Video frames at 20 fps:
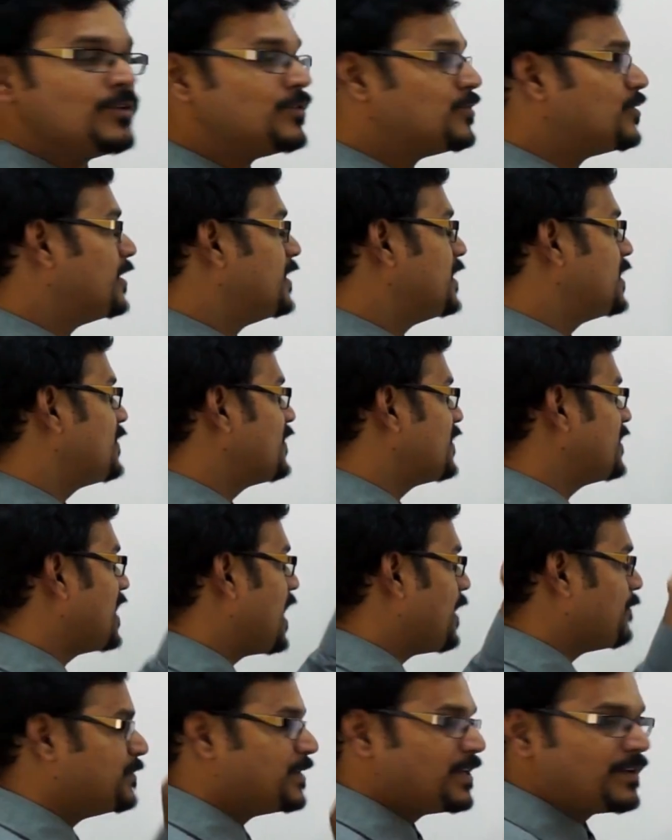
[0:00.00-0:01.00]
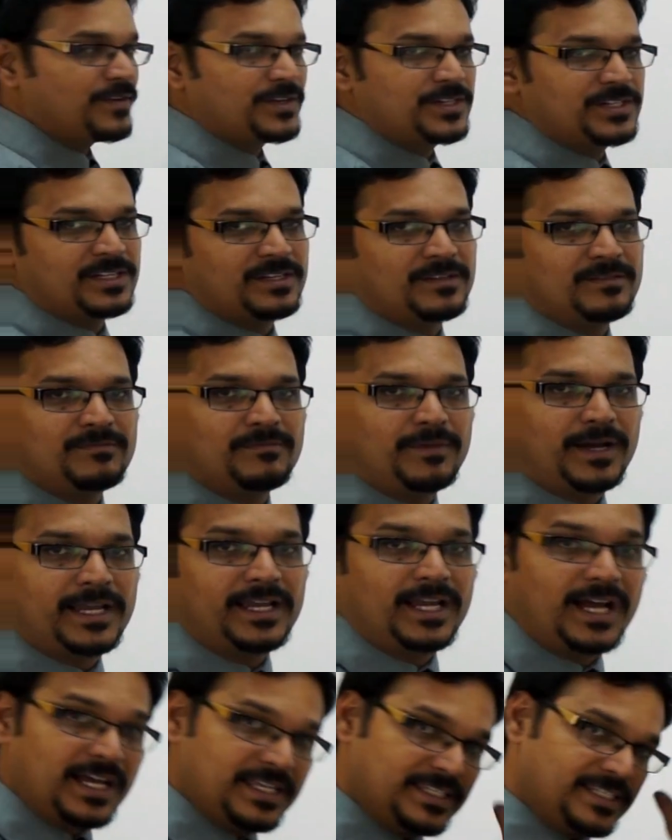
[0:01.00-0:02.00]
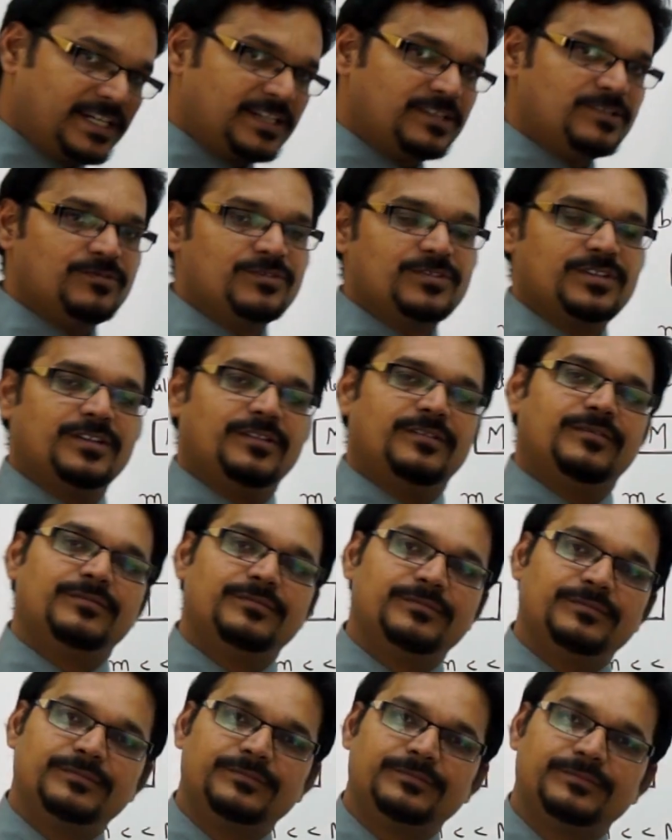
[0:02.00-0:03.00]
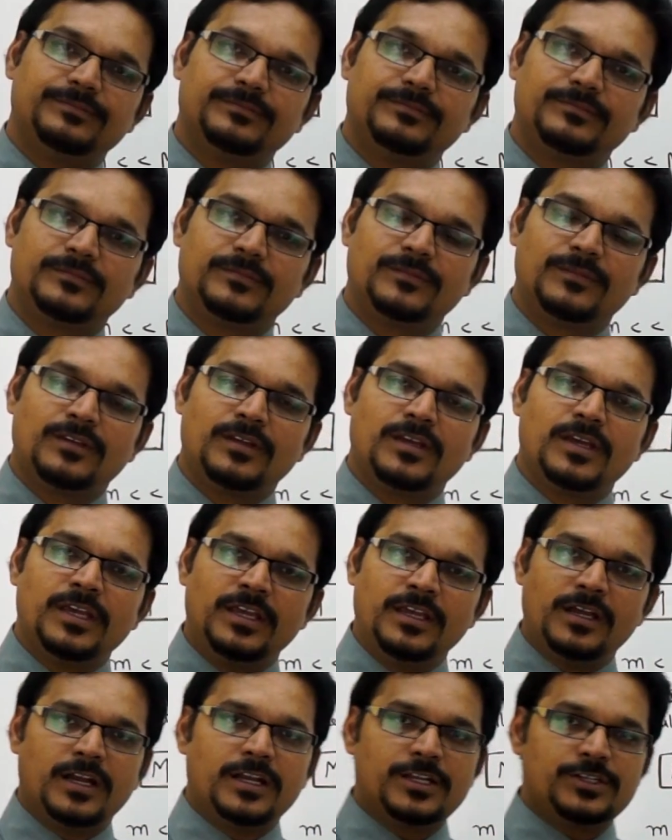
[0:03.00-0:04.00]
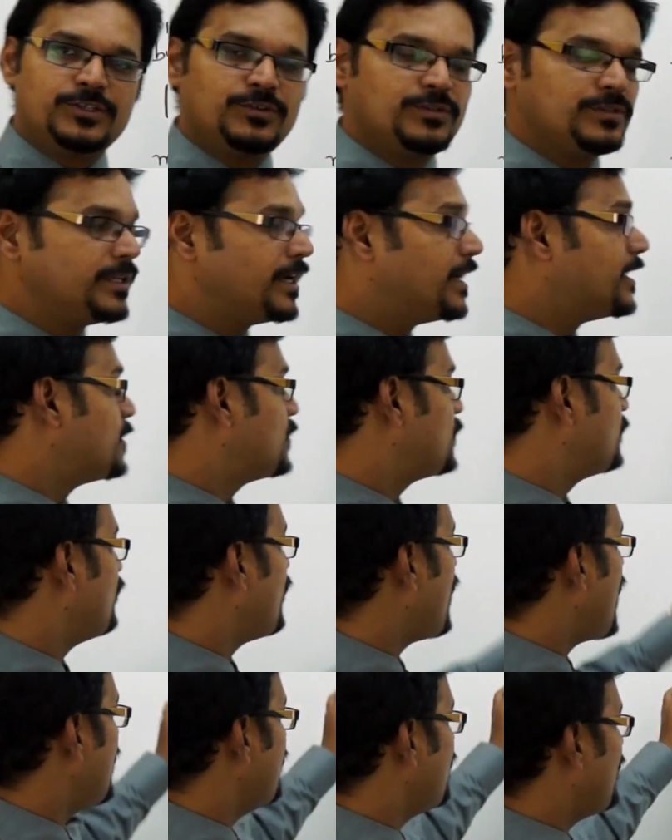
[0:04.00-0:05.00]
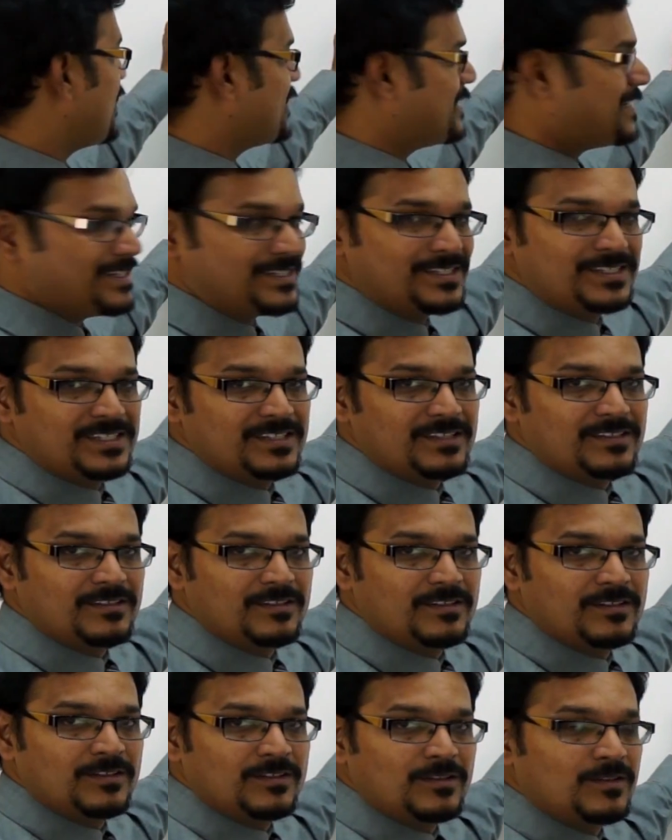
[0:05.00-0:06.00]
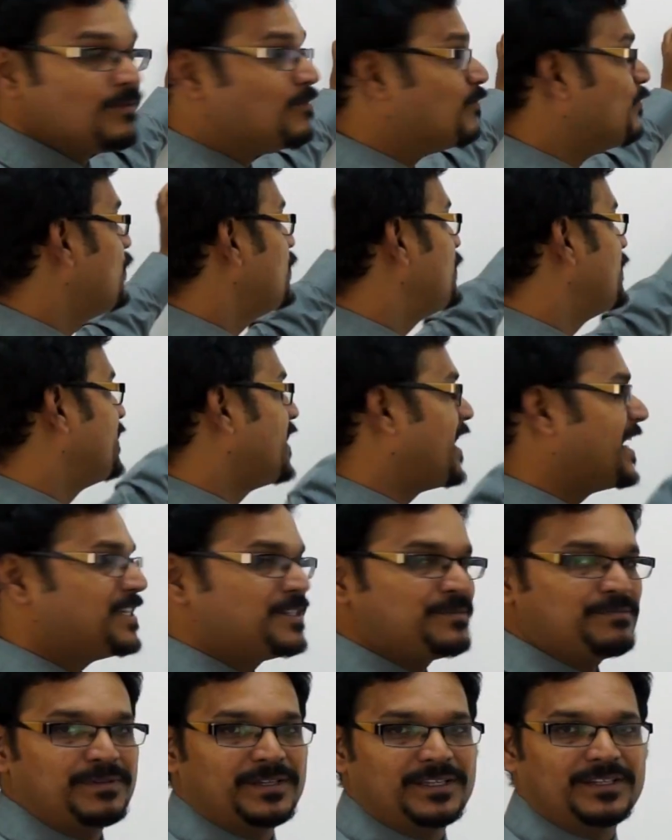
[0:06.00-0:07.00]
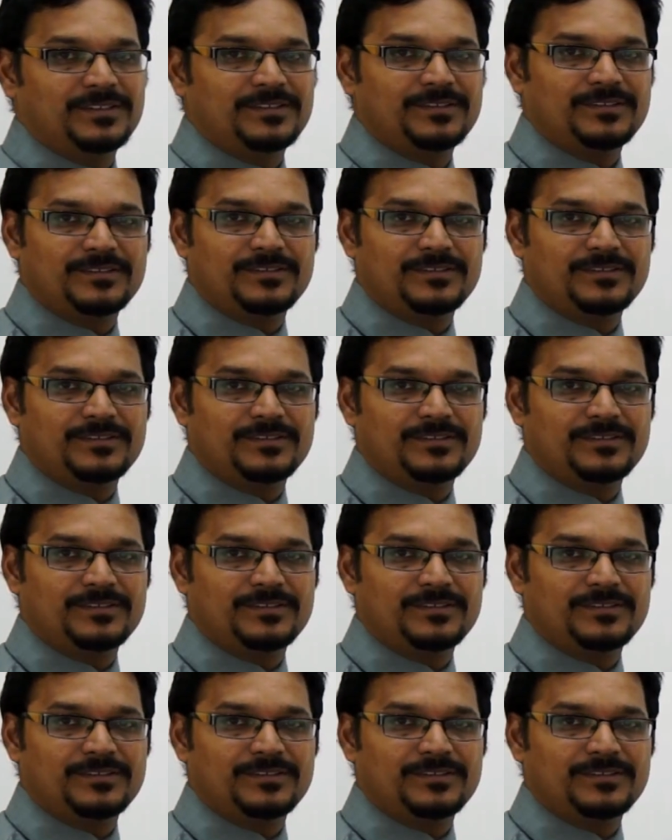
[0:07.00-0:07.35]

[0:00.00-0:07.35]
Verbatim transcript: So this was the observation by Isaac Newton. He understood that small masses moves with high speed,